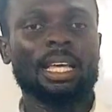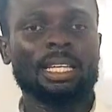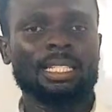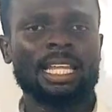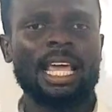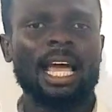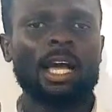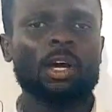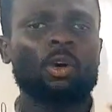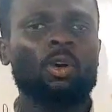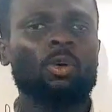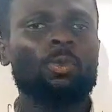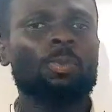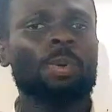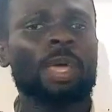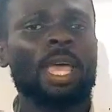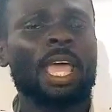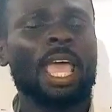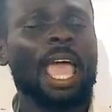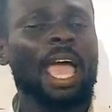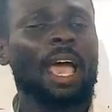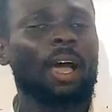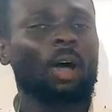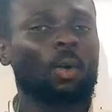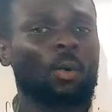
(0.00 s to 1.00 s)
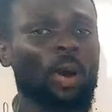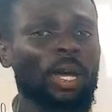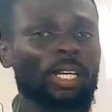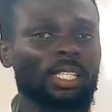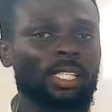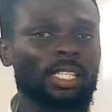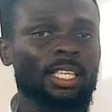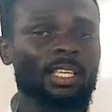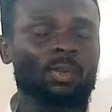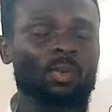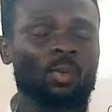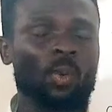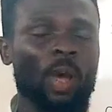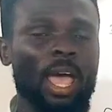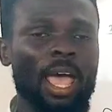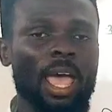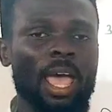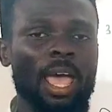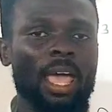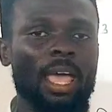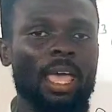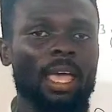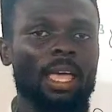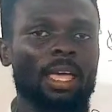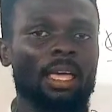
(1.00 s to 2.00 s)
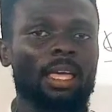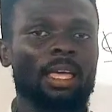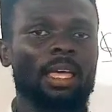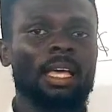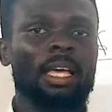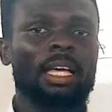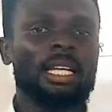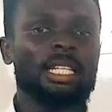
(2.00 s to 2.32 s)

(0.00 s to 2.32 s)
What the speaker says: There could be a question where